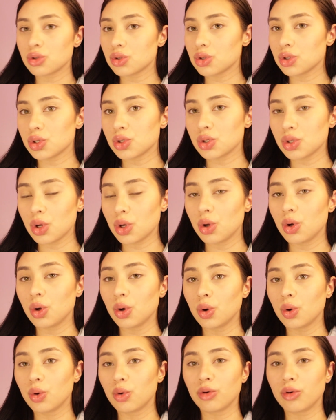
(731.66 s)

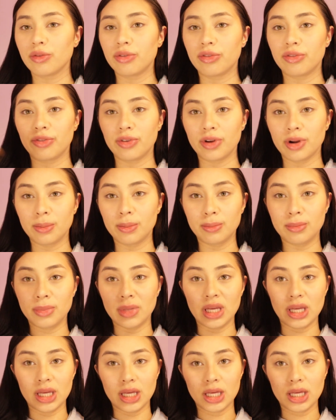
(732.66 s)
So for
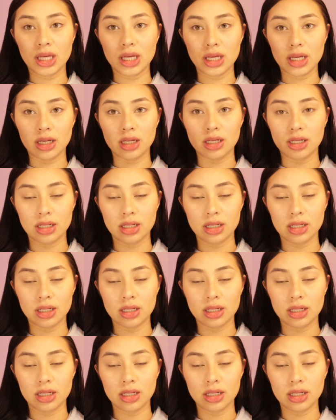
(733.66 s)
me,